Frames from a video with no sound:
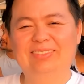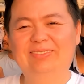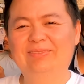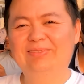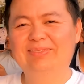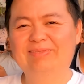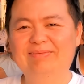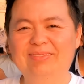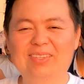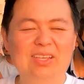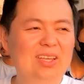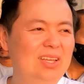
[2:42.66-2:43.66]
go back for
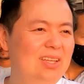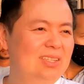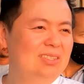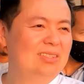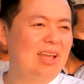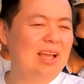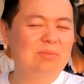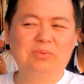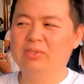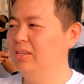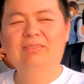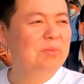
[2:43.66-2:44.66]
round
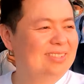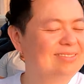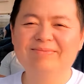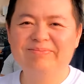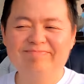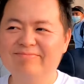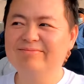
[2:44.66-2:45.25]
2. This time,